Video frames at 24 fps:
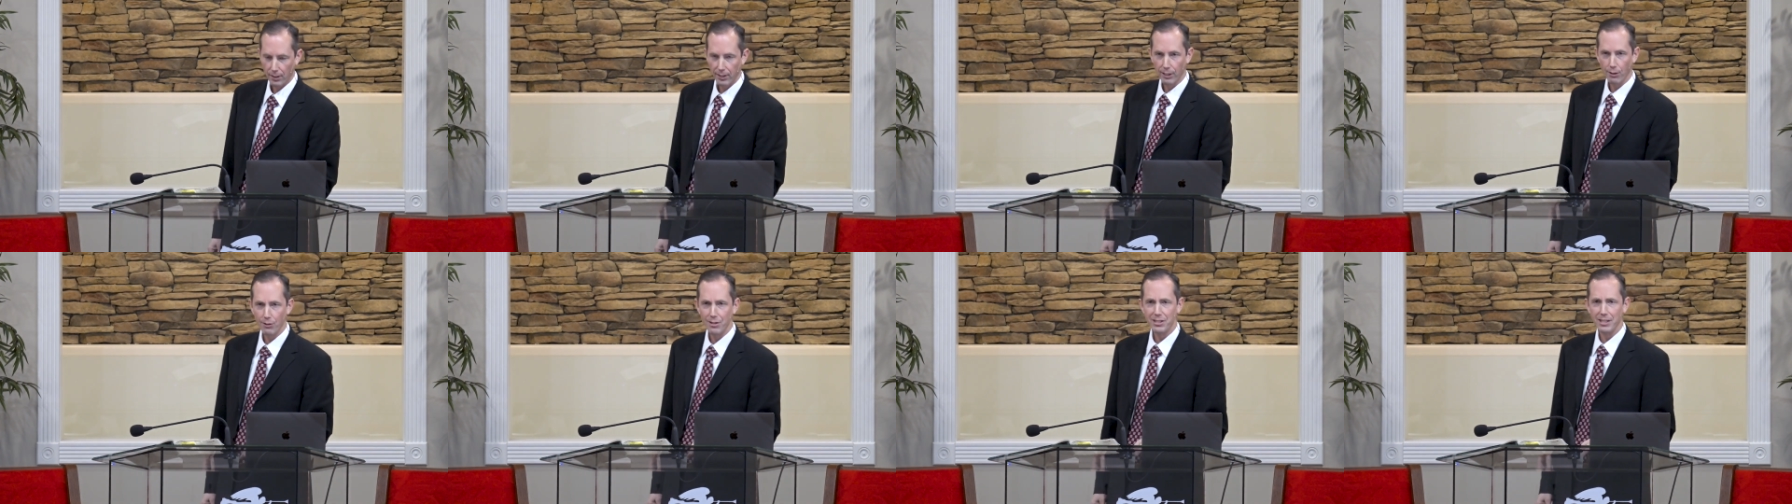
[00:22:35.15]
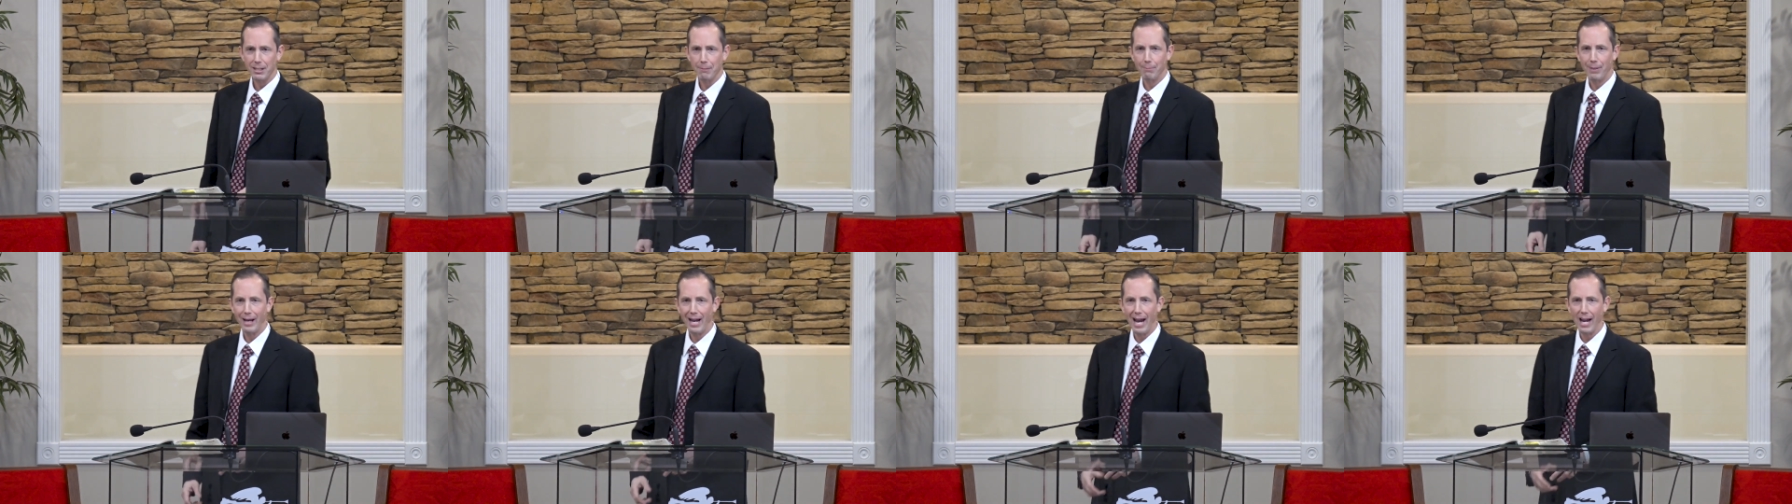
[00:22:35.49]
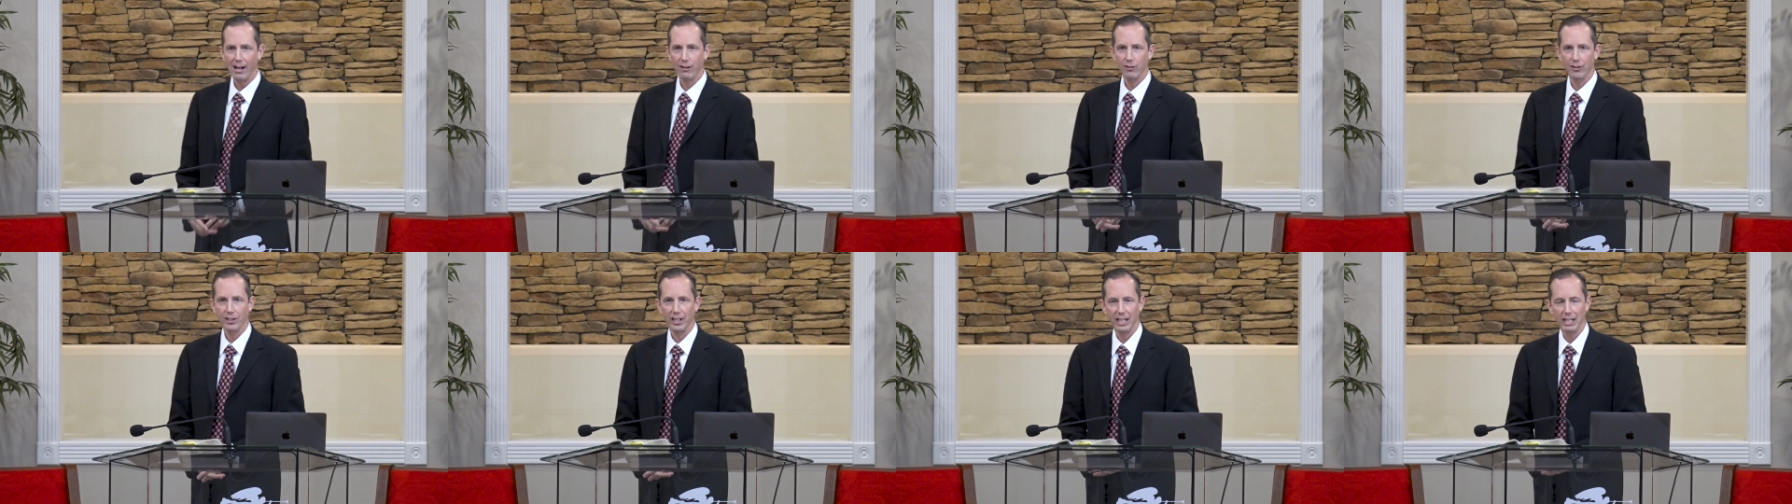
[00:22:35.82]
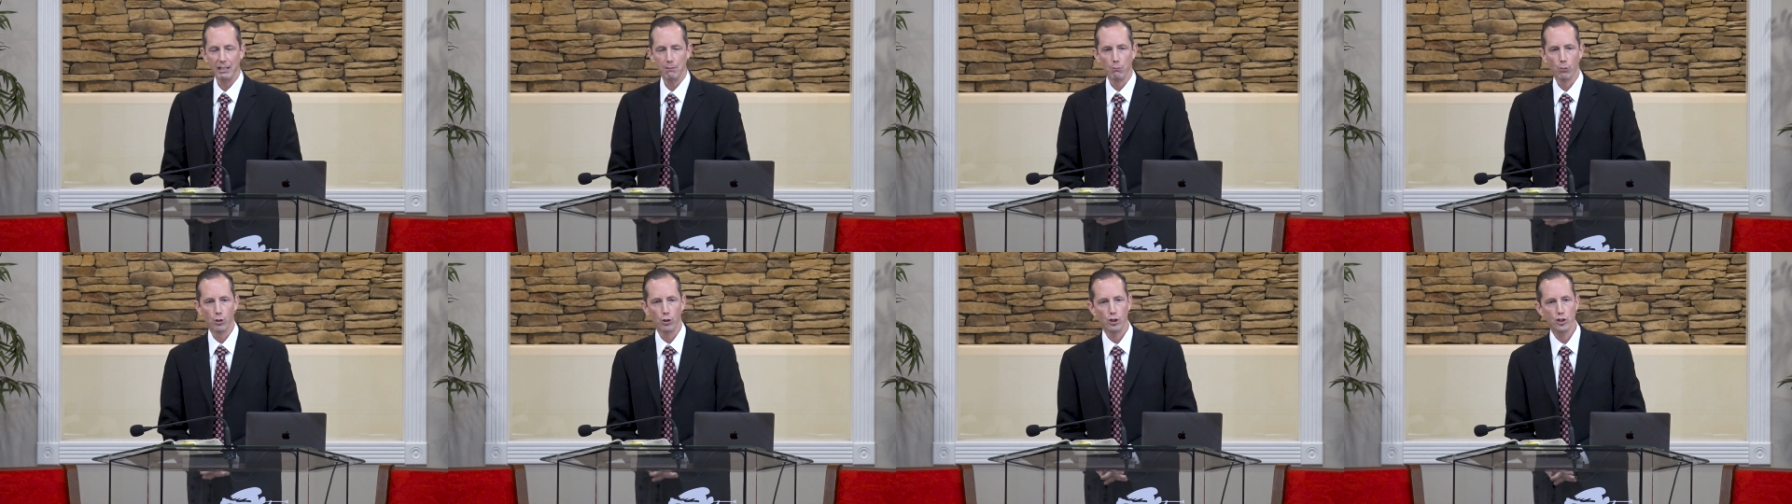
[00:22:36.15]
There is a pattern
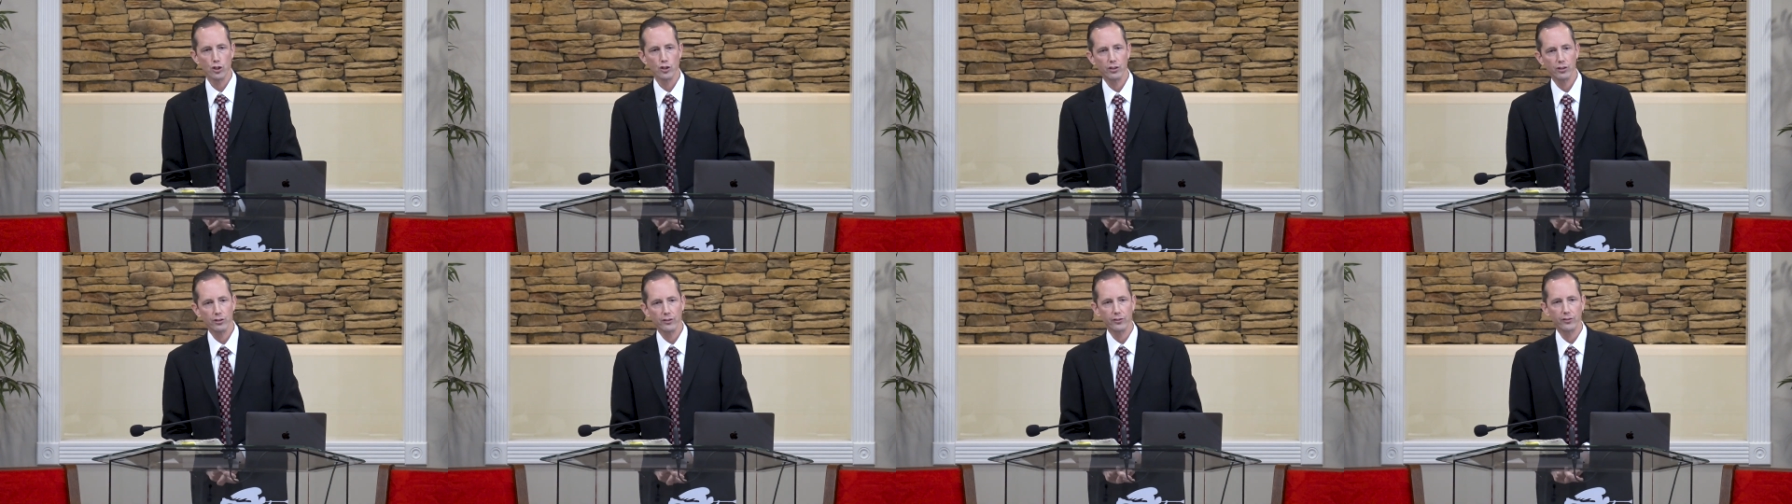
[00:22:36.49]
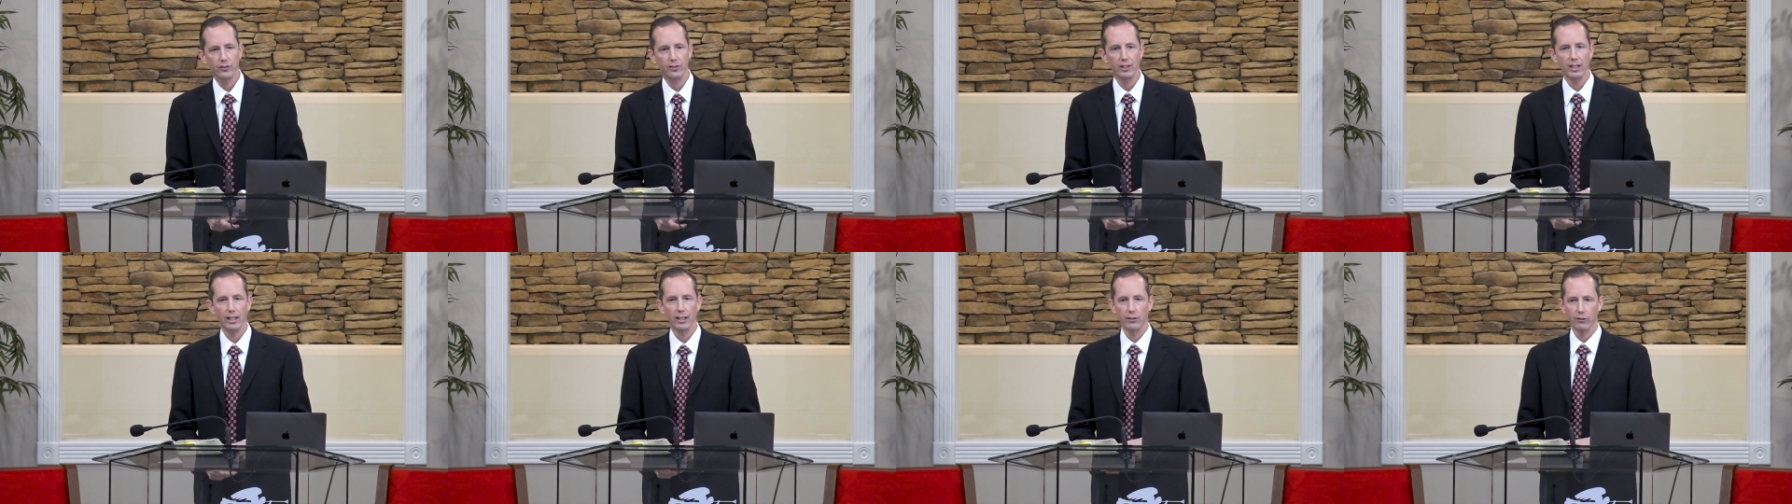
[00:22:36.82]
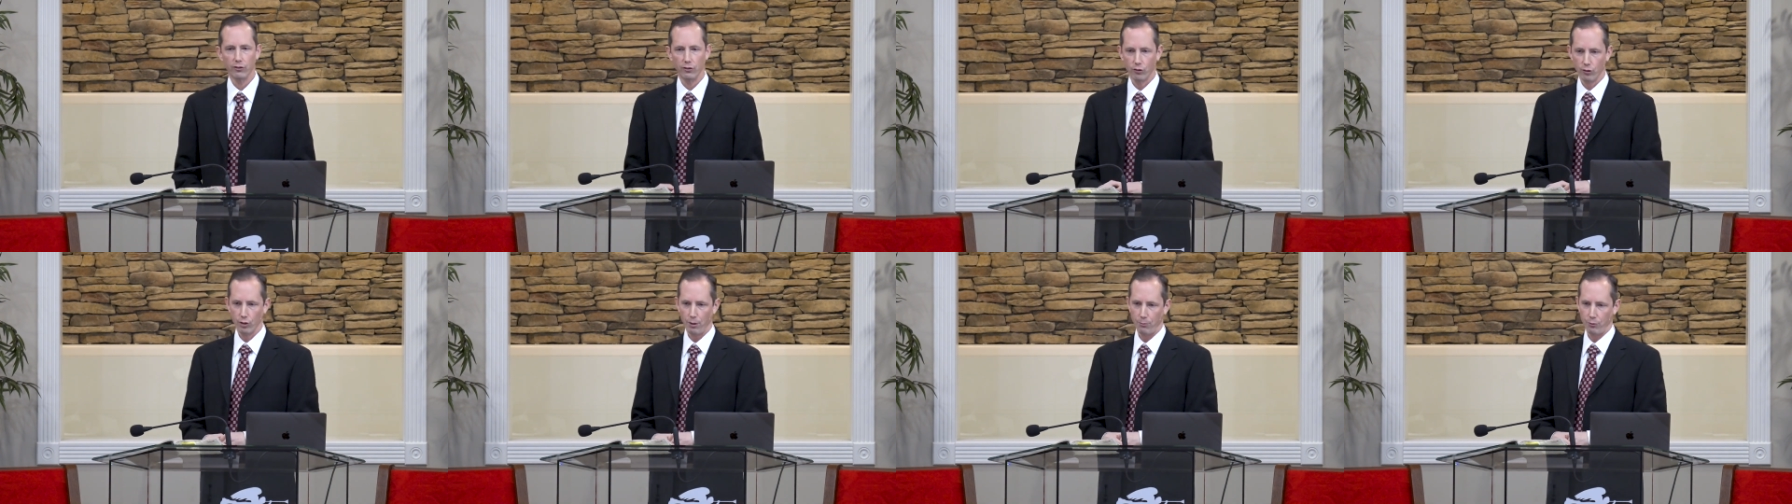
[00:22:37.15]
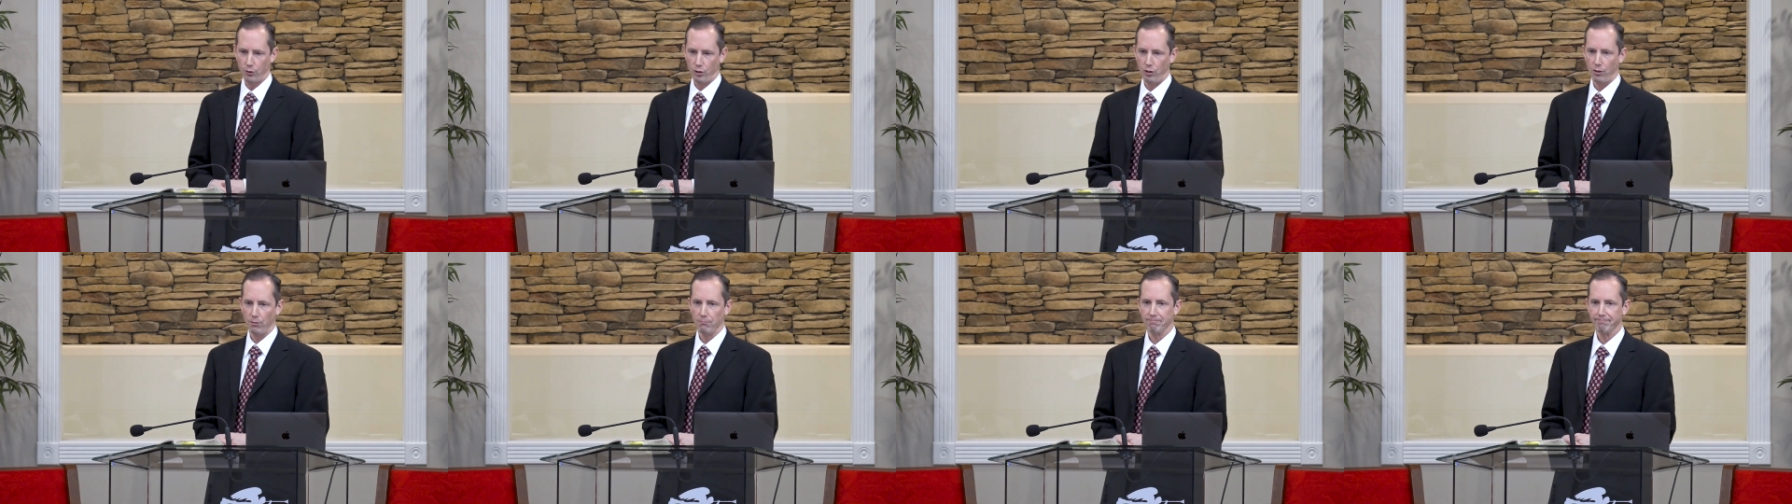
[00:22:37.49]
that emerges in
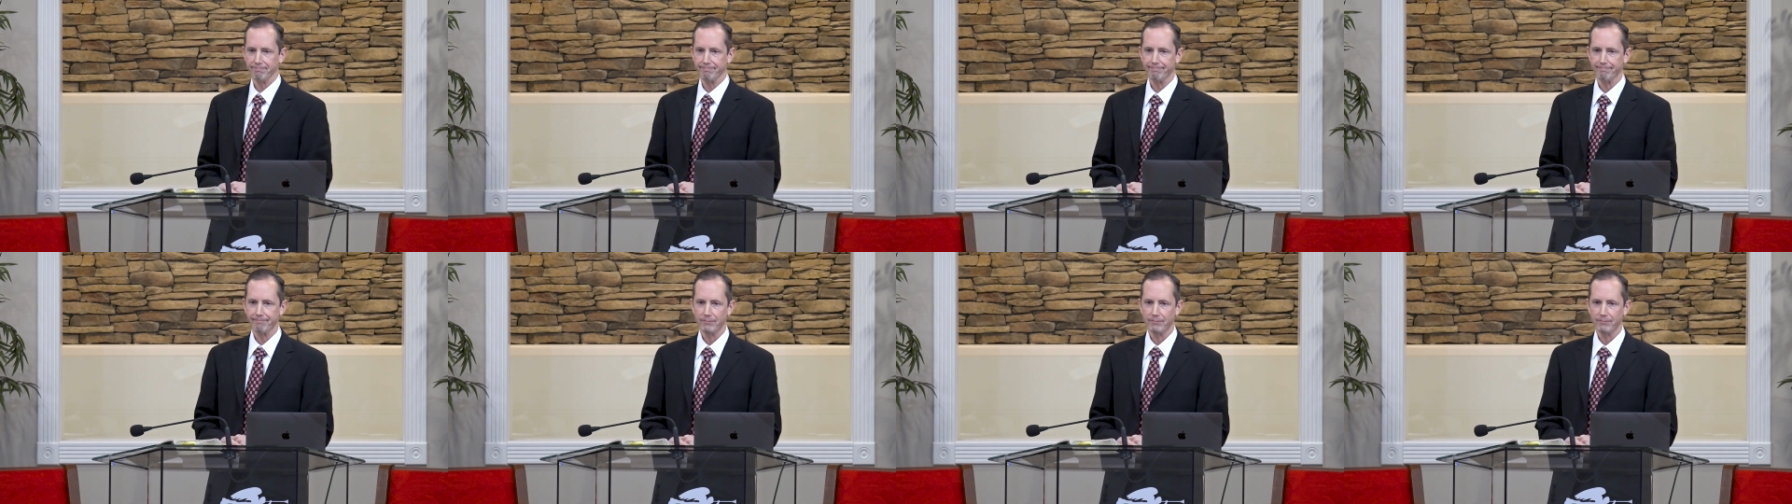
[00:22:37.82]
Scripture